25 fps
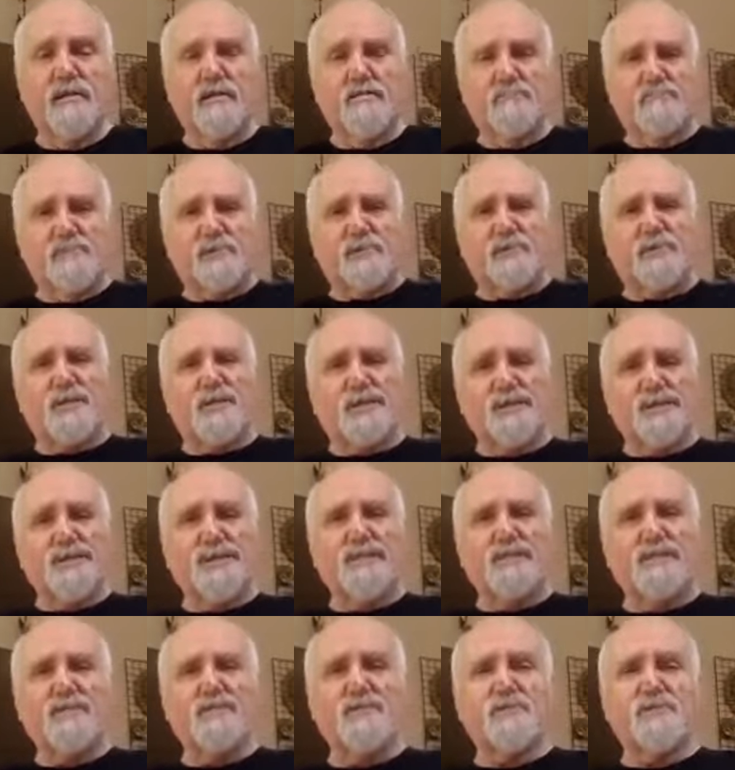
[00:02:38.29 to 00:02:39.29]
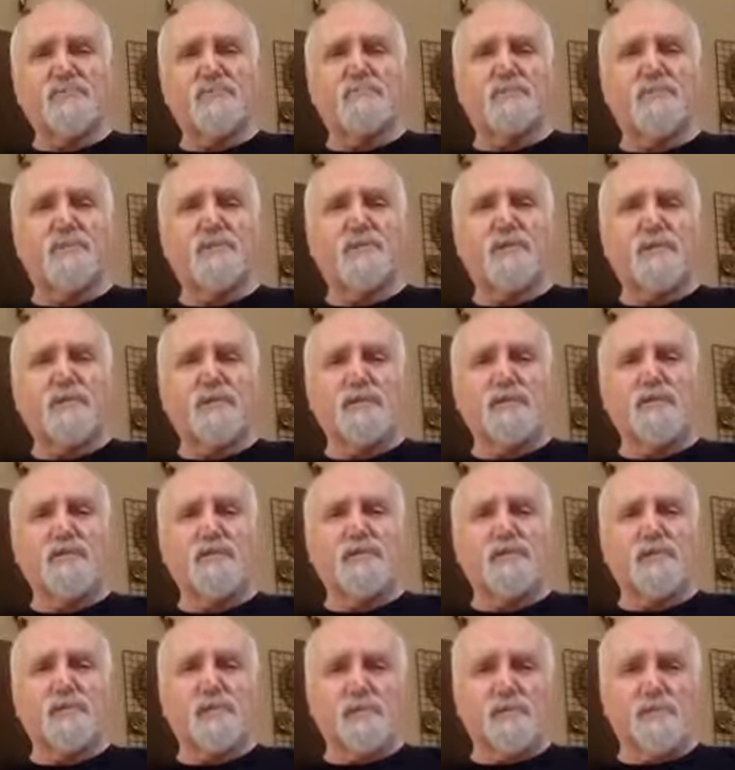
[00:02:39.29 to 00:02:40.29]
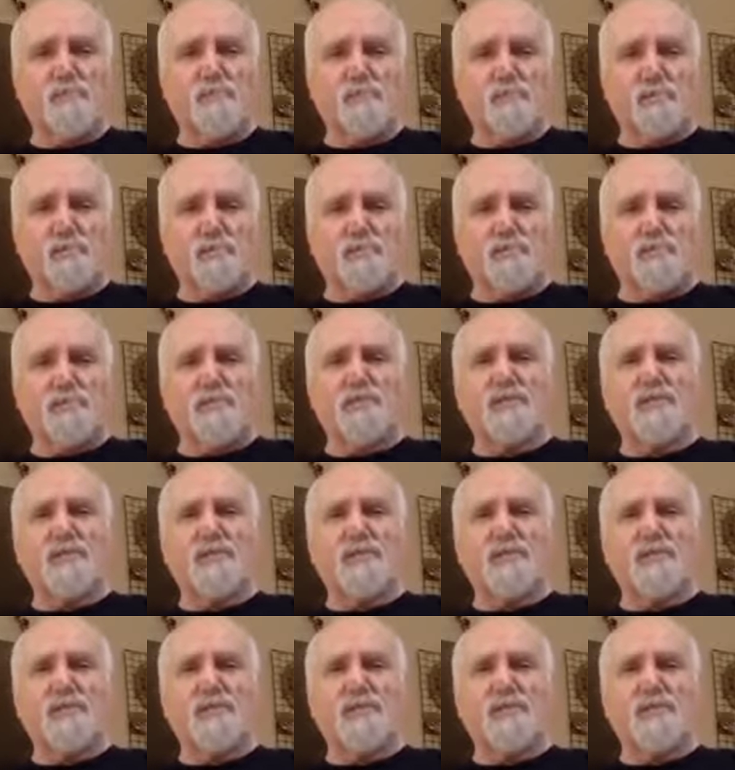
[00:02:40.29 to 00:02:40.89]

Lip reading: but they needed to put it into their words,